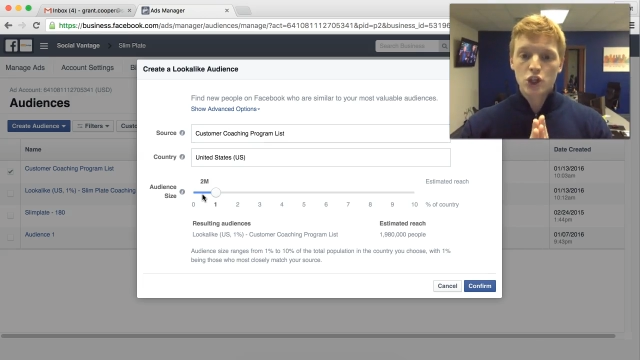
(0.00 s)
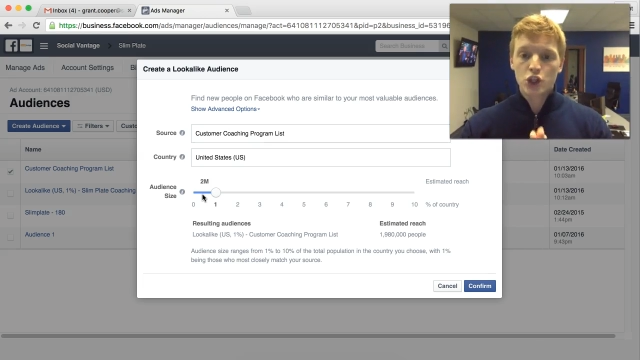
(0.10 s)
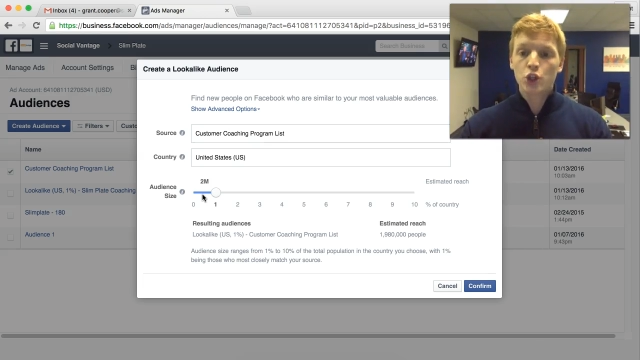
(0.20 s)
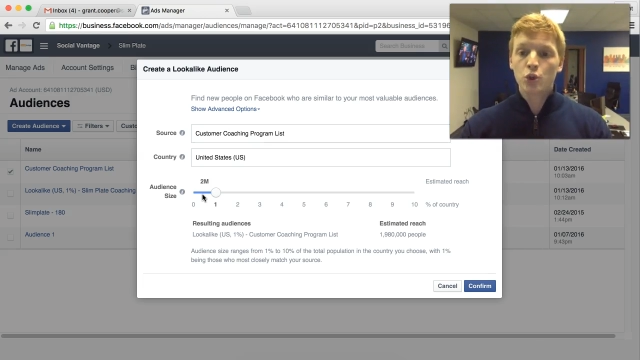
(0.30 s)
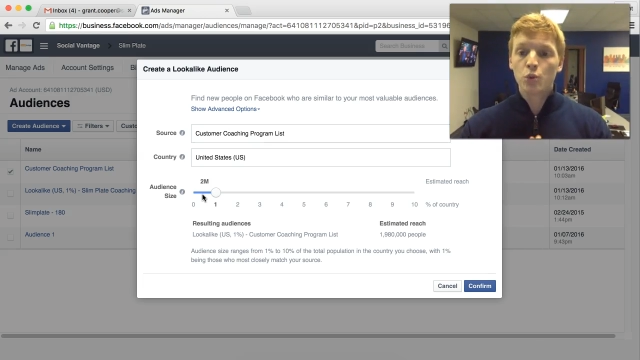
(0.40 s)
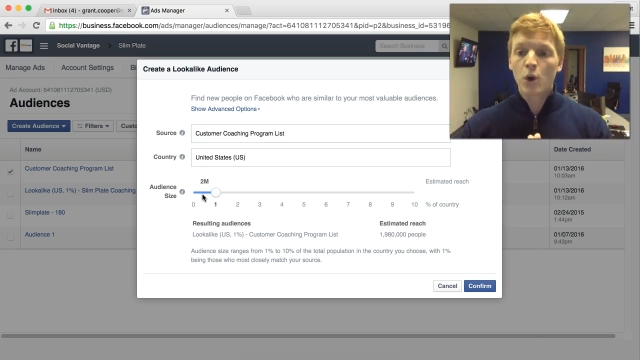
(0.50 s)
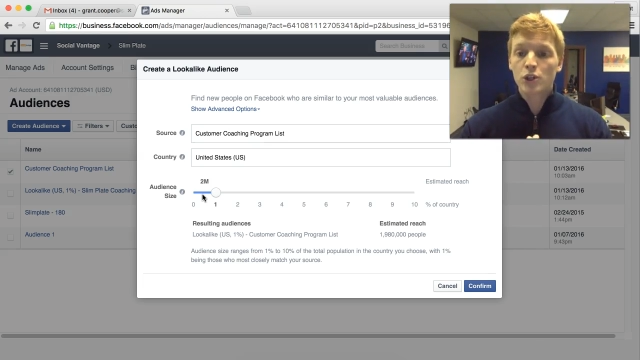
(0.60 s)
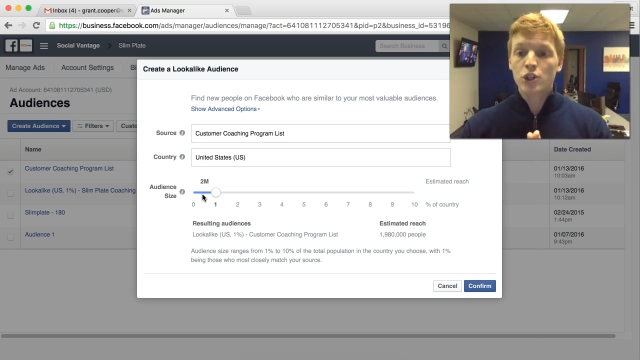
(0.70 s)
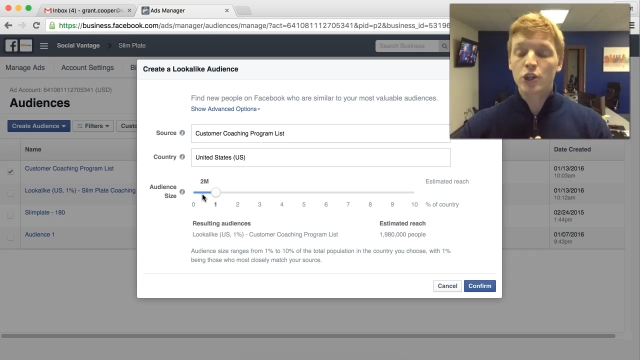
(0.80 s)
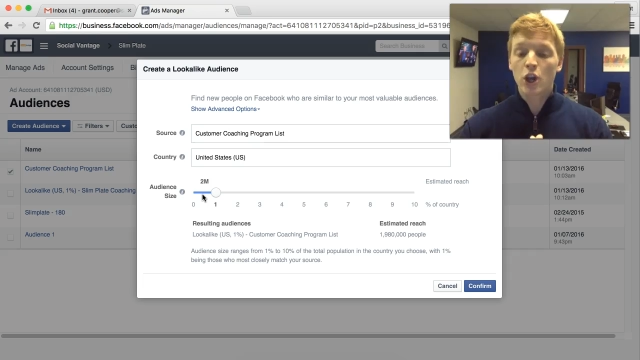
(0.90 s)
do you
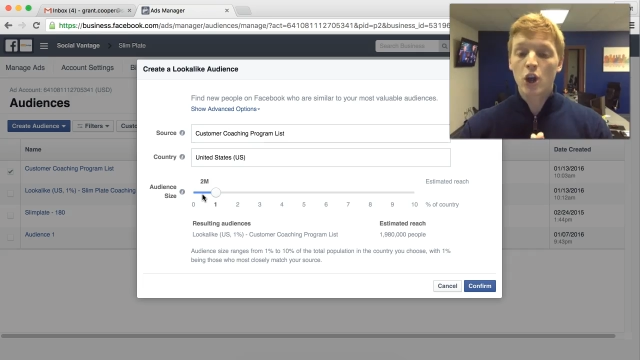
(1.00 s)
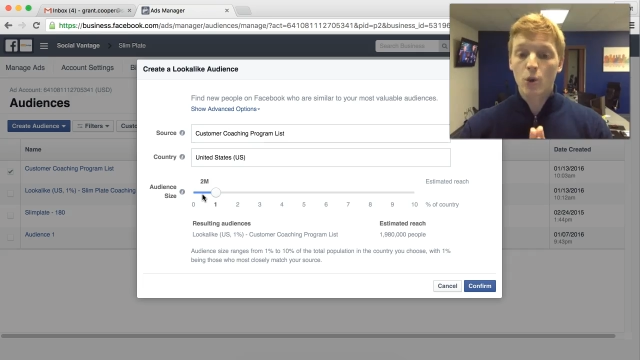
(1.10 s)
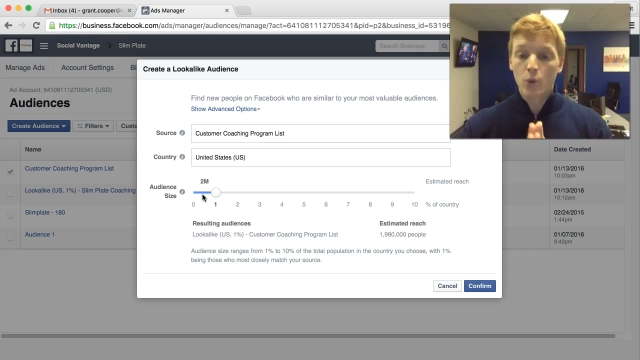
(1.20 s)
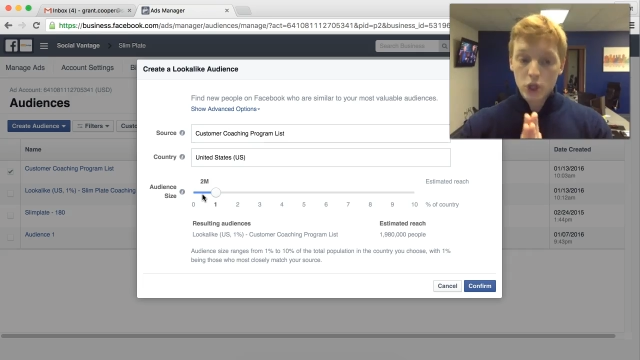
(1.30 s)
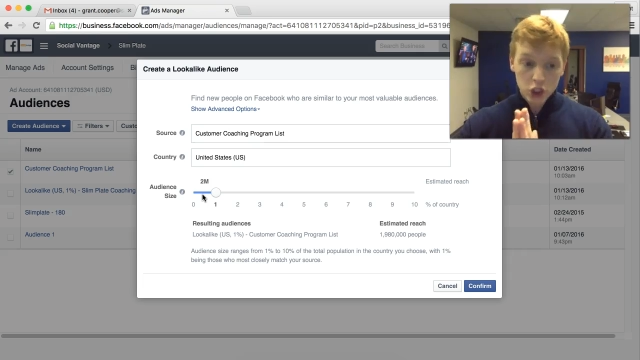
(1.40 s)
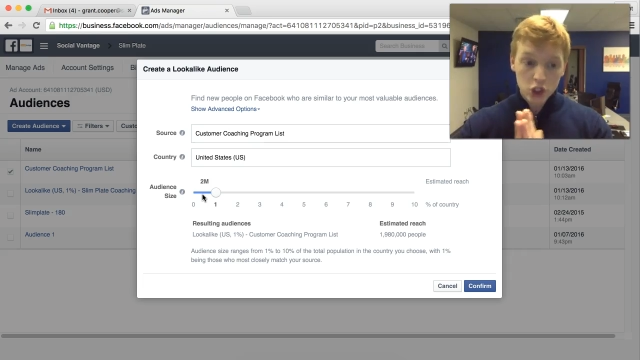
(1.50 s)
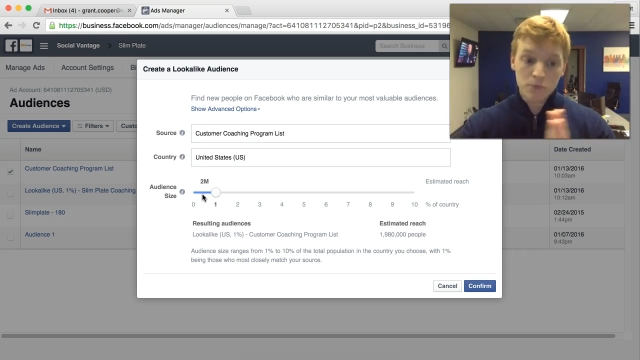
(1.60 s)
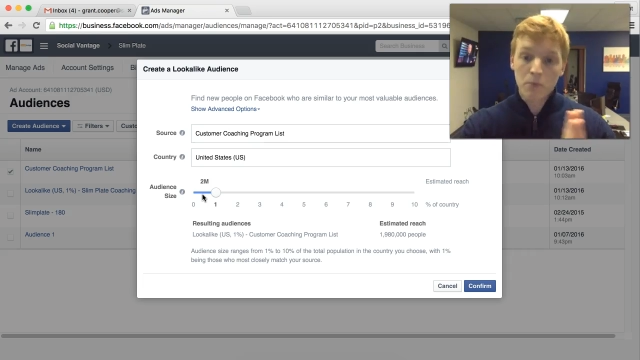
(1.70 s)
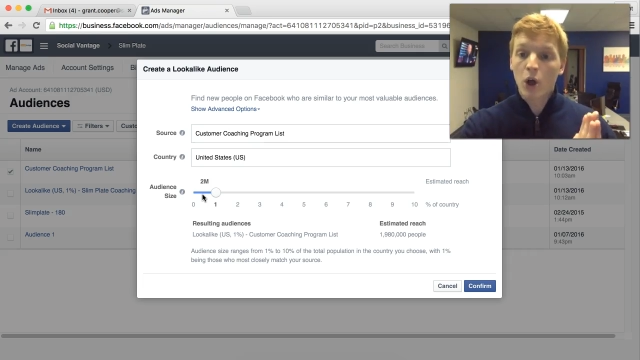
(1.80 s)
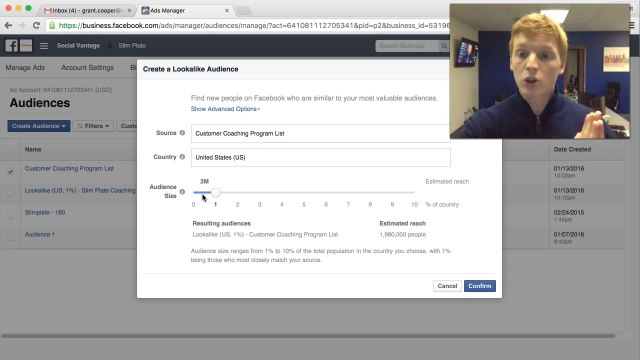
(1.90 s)
want to go
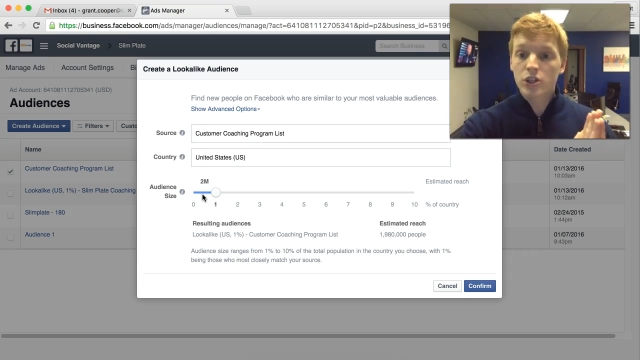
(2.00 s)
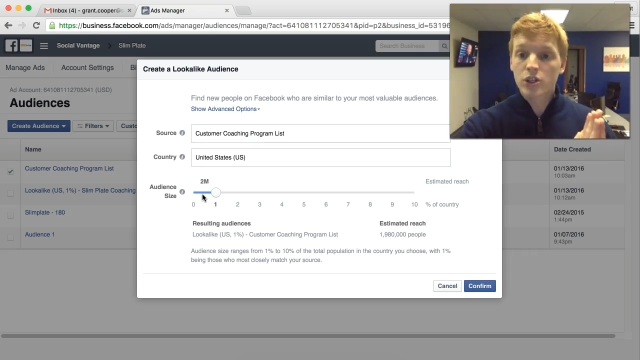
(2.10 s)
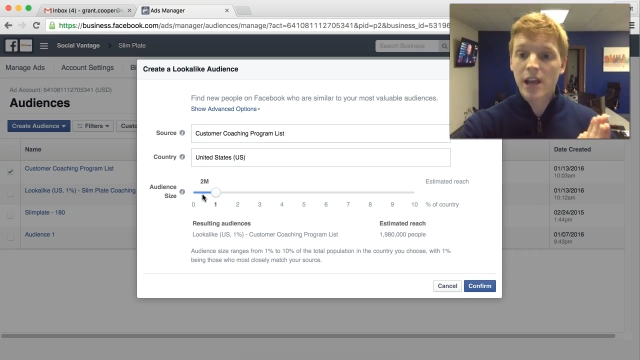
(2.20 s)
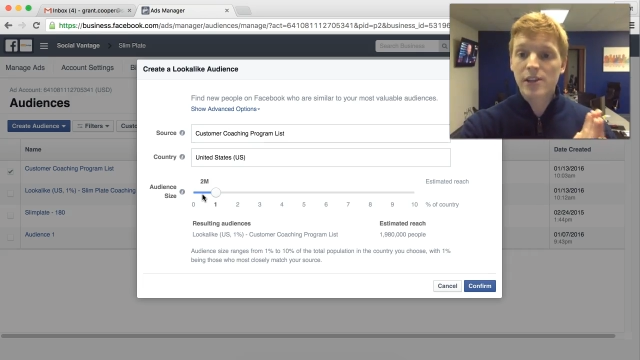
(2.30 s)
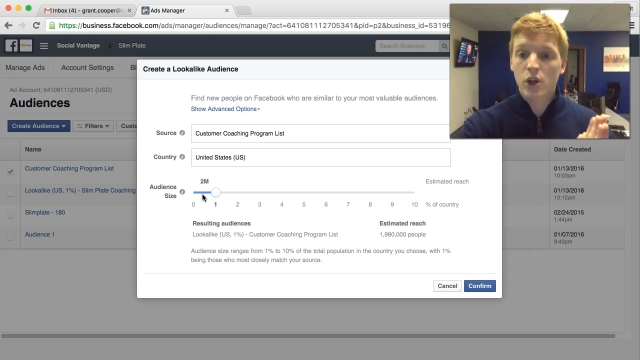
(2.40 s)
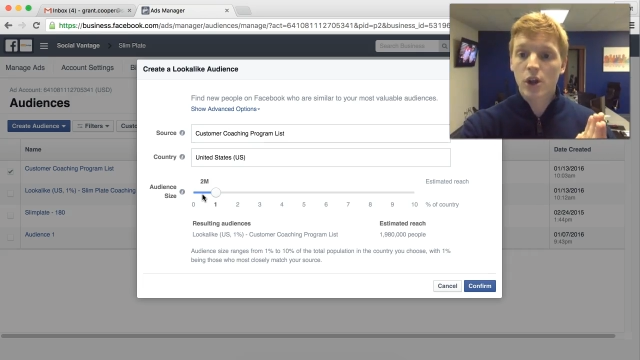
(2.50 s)
smaller size